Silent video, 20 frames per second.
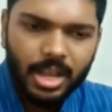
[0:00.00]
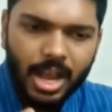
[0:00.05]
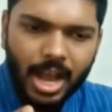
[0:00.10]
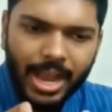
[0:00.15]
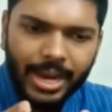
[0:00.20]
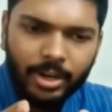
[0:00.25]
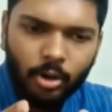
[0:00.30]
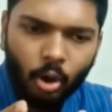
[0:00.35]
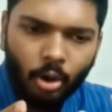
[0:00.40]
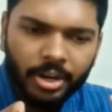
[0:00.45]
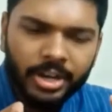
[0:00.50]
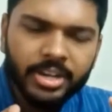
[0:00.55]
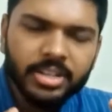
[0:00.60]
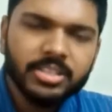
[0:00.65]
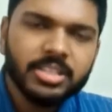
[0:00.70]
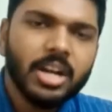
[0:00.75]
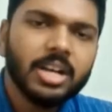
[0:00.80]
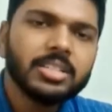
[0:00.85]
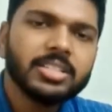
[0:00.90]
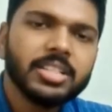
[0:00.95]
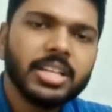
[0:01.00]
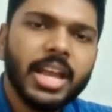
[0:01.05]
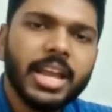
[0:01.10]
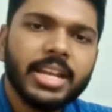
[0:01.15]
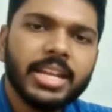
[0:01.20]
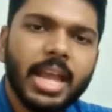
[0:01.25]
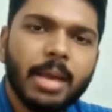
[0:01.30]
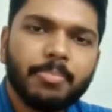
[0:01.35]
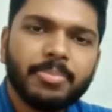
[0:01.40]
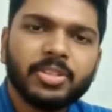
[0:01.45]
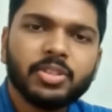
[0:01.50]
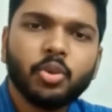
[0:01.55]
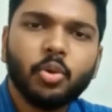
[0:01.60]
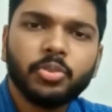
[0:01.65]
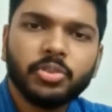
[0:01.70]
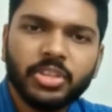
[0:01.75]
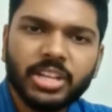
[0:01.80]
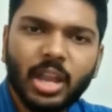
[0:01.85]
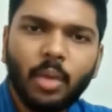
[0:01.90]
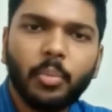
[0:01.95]
I had already discussed in
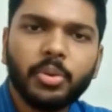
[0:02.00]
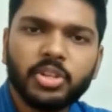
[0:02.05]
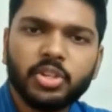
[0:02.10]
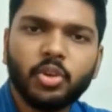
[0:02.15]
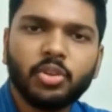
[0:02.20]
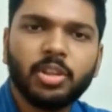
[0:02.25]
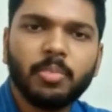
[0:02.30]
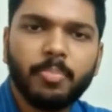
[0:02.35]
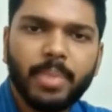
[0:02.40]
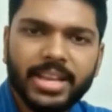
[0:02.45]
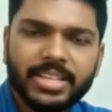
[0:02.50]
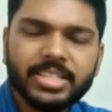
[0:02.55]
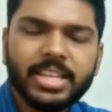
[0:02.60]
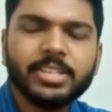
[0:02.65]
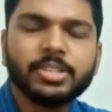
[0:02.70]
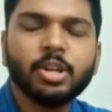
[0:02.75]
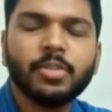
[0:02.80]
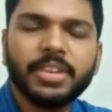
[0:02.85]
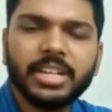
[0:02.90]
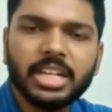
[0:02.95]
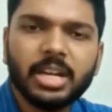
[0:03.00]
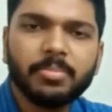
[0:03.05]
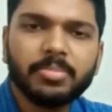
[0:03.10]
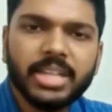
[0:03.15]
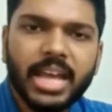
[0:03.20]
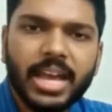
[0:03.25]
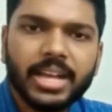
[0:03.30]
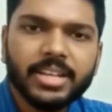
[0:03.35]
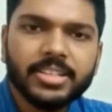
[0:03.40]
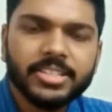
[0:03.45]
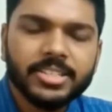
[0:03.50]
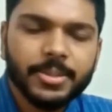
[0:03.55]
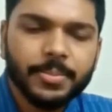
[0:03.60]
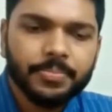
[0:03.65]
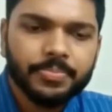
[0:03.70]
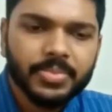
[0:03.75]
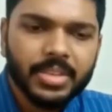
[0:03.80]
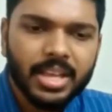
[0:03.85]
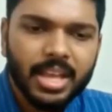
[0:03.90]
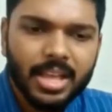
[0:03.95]
episode 3, which is on the basics of income tax,
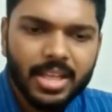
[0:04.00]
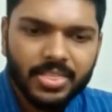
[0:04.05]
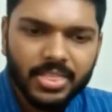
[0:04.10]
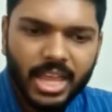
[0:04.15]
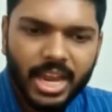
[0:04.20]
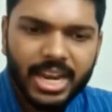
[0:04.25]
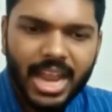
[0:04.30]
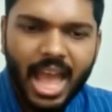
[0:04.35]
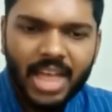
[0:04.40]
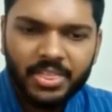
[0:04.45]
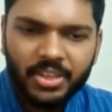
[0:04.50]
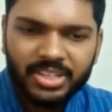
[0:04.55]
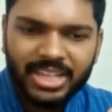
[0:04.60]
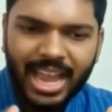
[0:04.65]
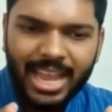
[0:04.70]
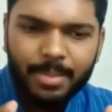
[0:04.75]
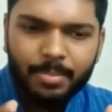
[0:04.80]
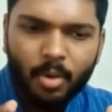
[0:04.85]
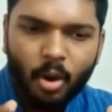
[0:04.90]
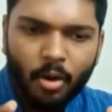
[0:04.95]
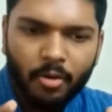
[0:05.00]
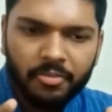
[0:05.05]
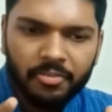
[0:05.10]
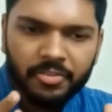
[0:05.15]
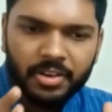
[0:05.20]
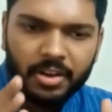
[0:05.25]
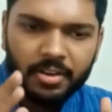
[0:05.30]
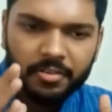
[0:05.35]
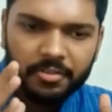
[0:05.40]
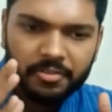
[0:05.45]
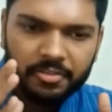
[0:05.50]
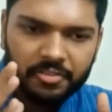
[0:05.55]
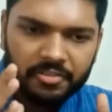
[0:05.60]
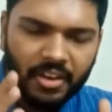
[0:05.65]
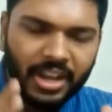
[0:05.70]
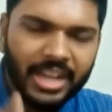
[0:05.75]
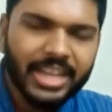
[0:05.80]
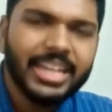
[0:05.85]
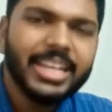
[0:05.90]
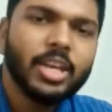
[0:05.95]
that at the time of
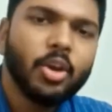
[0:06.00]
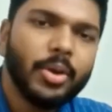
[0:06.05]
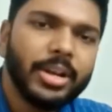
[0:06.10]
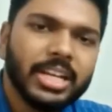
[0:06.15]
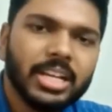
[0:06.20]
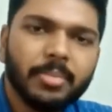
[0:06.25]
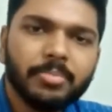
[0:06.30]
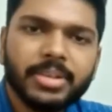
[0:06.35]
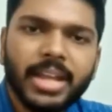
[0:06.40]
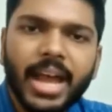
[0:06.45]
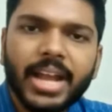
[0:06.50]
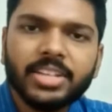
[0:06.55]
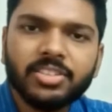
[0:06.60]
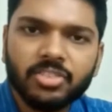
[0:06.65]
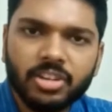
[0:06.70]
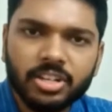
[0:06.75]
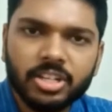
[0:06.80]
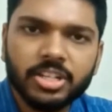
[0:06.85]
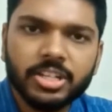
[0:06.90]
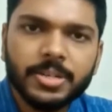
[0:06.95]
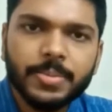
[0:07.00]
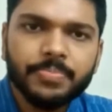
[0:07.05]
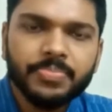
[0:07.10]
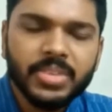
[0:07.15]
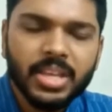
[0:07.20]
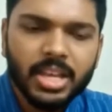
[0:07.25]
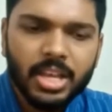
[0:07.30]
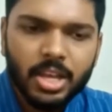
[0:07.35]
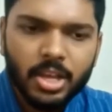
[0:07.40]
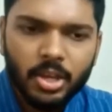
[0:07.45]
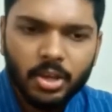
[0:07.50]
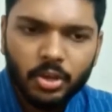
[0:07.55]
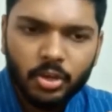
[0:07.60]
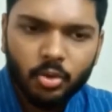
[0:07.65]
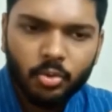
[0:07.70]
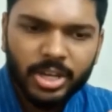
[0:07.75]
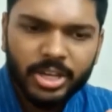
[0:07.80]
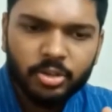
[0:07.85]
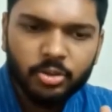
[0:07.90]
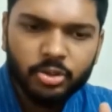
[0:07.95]
filing your income tax return,
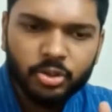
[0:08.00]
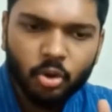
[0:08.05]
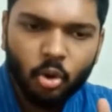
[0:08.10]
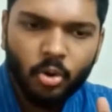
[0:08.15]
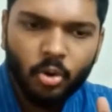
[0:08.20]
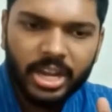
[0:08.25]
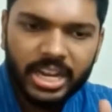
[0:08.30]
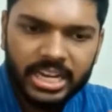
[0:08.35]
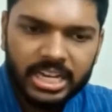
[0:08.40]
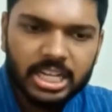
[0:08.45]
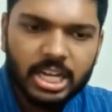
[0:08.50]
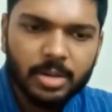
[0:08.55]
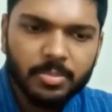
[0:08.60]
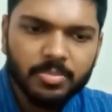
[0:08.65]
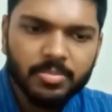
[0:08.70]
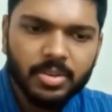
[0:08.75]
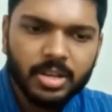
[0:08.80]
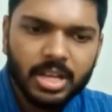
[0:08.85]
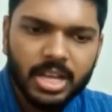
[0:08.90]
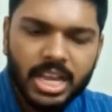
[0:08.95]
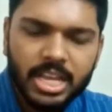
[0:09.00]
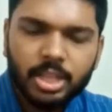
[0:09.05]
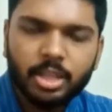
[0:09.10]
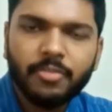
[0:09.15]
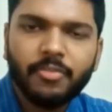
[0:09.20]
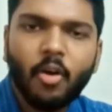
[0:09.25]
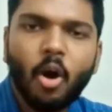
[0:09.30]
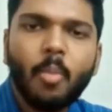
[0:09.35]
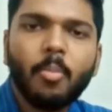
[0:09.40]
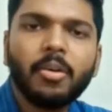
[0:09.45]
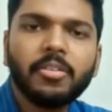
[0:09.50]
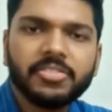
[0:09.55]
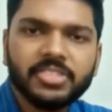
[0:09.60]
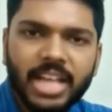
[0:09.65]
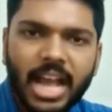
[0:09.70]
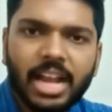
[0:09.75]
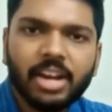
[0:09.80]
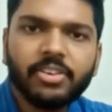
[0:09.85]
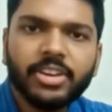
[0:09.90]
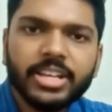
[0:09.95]
you need to show income in the form of
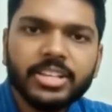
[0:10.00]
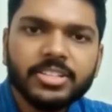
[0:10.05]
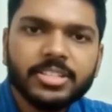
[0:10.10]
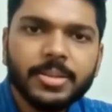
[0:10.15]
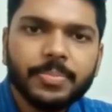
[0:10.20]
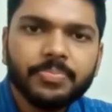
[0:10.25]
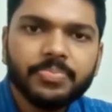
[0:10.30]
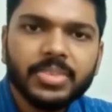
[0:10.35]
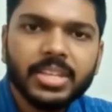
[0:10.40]
salaries,